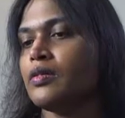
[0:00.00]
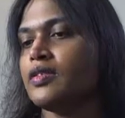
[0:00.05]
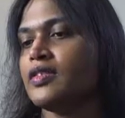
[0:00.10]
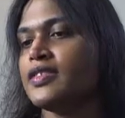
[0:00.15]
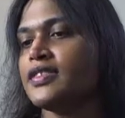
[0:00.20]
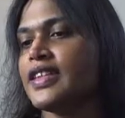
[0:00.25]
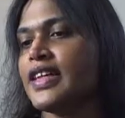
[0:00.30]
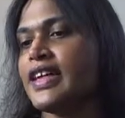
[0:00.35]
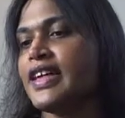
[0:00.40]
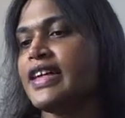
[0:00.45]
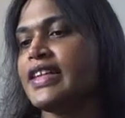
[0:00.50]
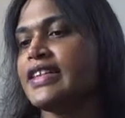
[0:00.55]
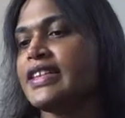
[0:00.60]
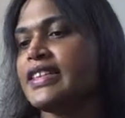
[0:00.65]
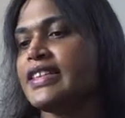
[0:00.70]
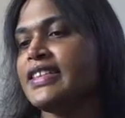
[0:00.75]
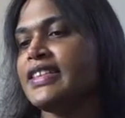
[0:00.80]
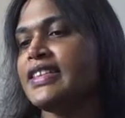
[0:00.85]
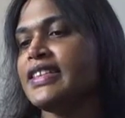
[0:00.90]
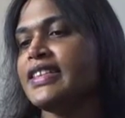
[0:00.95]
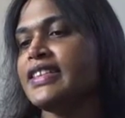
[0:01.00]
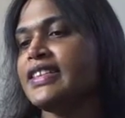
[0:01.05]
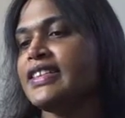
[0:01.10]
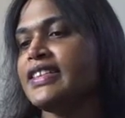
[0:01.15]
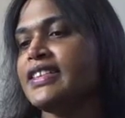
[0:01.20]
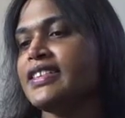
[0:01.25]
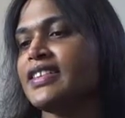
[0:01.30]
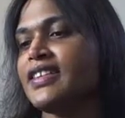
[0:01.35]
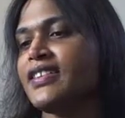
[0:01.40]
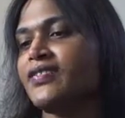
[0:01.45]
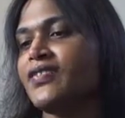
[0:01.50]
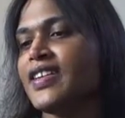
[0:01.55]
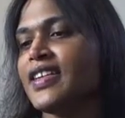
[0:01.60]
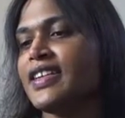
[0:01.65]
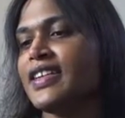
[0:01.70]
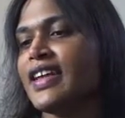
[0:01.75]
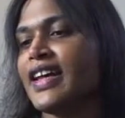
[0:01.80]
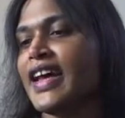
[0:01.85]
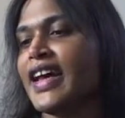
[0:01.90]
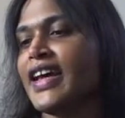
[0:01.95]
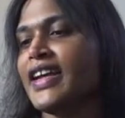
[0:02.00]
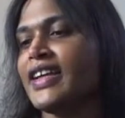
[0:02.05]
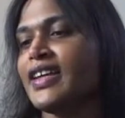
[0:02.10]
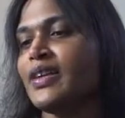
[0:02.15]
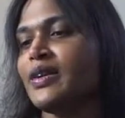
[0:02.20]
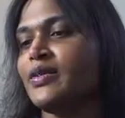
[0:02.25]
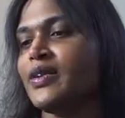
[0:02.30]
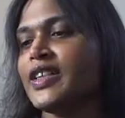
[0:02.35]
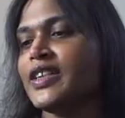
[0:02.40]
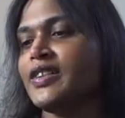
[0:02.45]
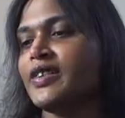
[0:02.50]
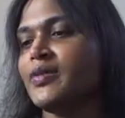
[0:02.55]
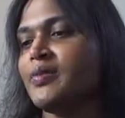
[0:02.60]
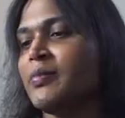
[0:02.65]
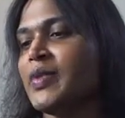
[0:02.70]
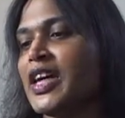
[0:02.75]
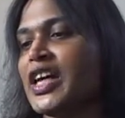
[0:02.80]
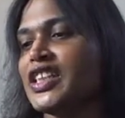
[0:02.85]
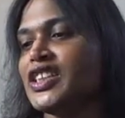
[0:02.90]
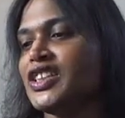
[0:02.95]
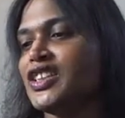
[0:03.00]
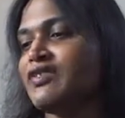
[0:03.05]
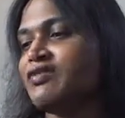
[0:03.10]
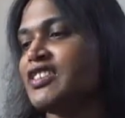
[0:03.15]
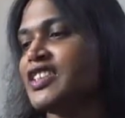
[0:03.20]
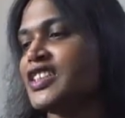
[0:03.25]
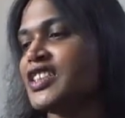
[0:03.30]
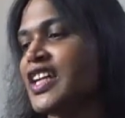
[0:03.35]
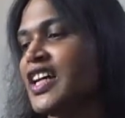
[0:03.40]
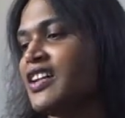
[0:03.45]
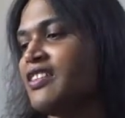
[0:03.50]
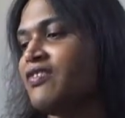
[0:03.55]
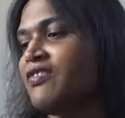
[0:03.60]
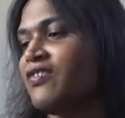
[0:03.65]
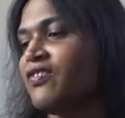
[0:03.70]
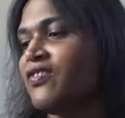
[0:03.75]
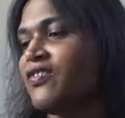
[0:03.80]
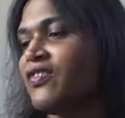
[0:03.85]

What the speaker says: Signs and signals of inadequate compassion for self.